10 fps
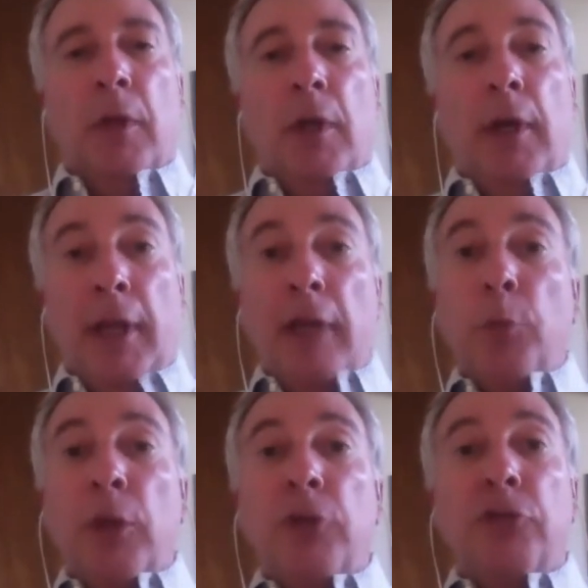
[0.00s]
And
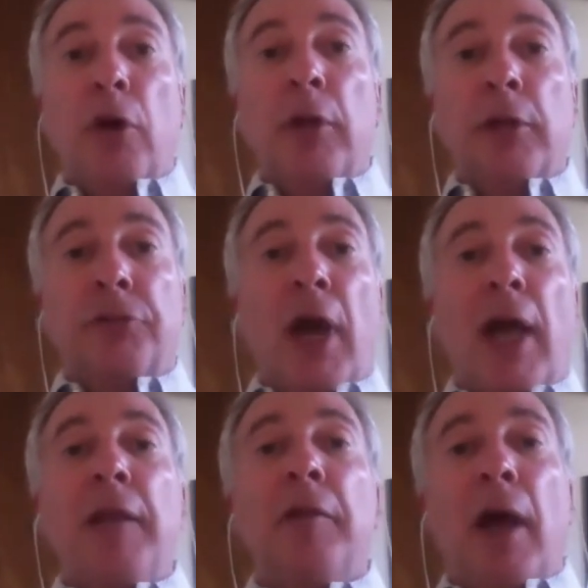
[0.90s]
that's what I saw in this.
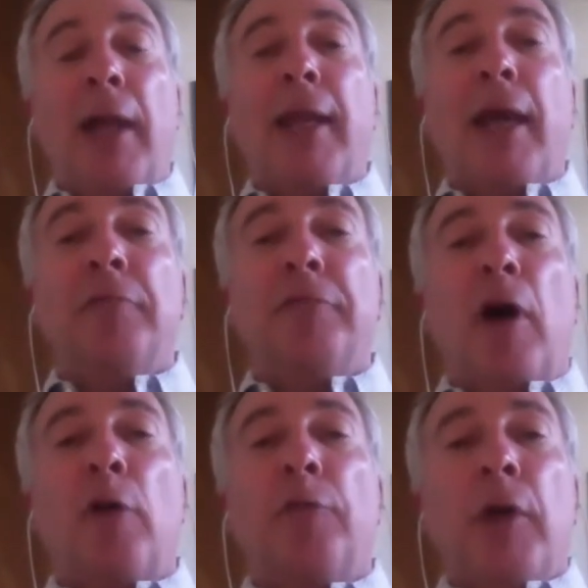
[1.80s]
I got
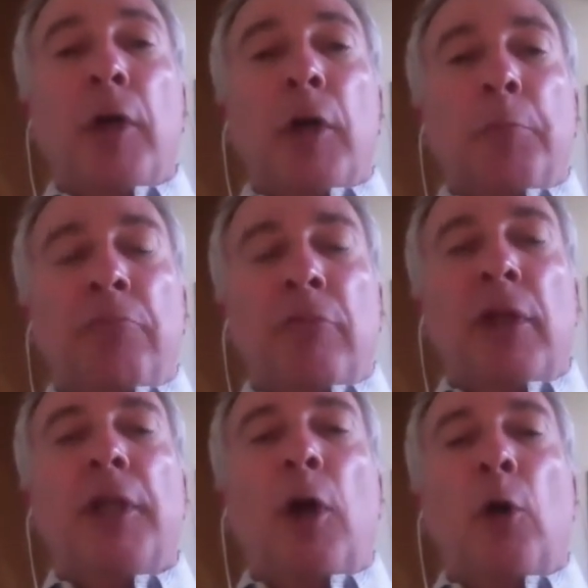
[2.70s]
involved
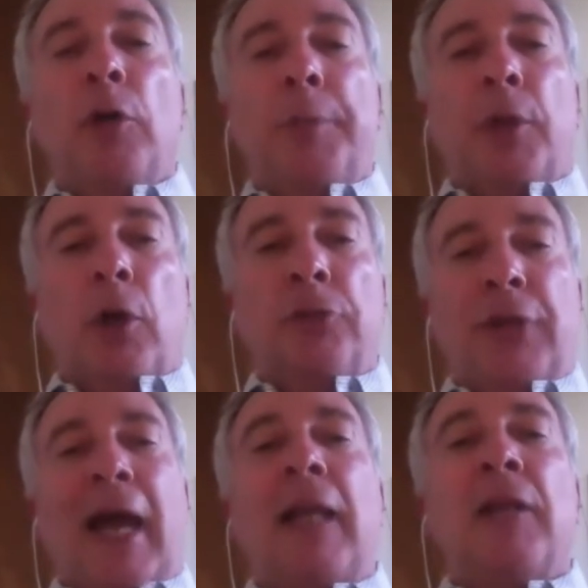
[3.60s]
really only because
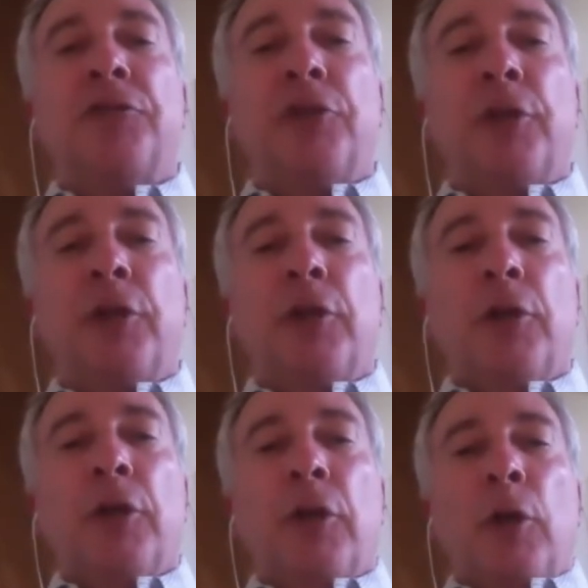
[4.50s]
Allison
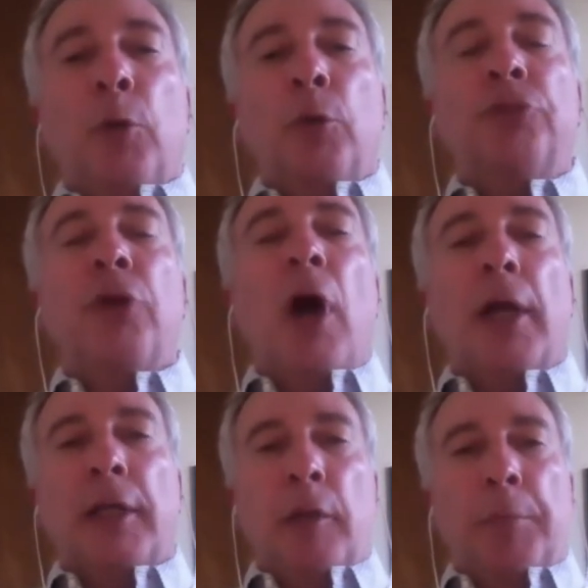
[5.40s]
was
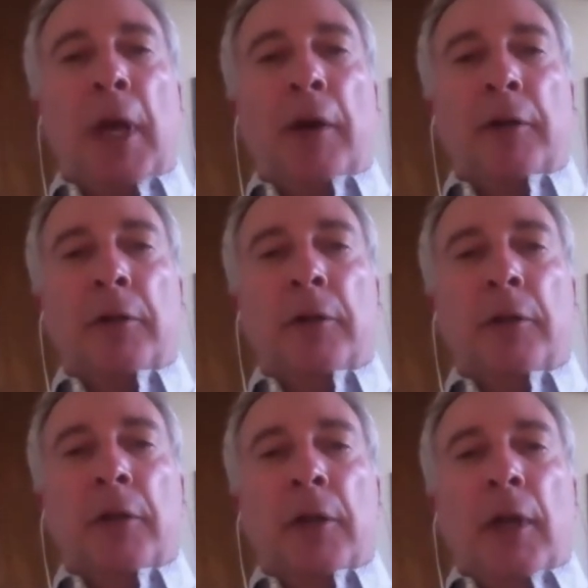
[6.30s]
talking about it,
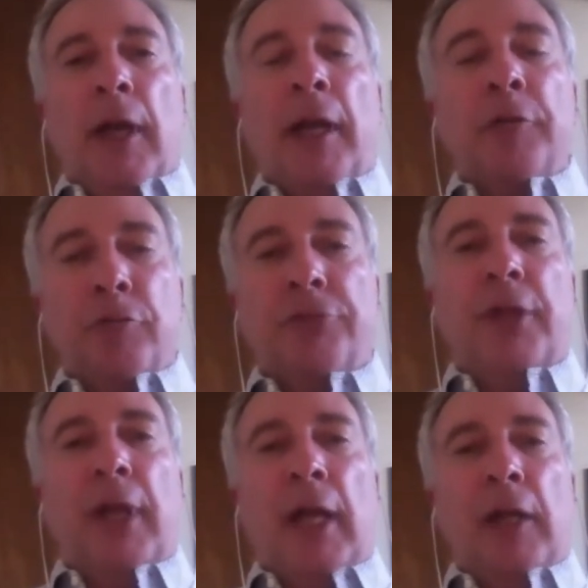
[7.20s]
and I
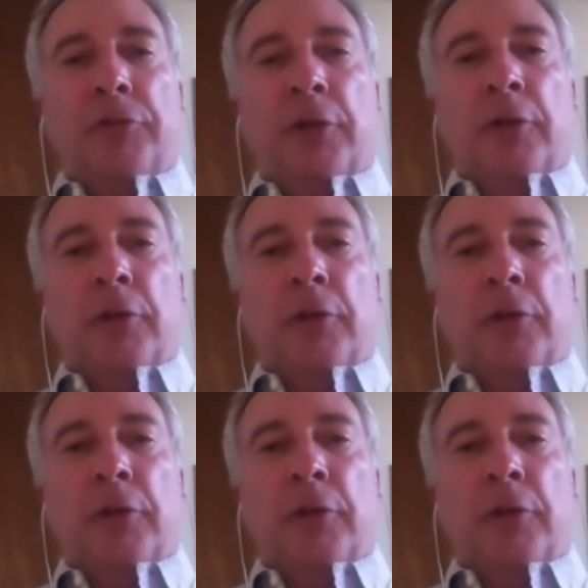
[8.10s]
trusted Allison.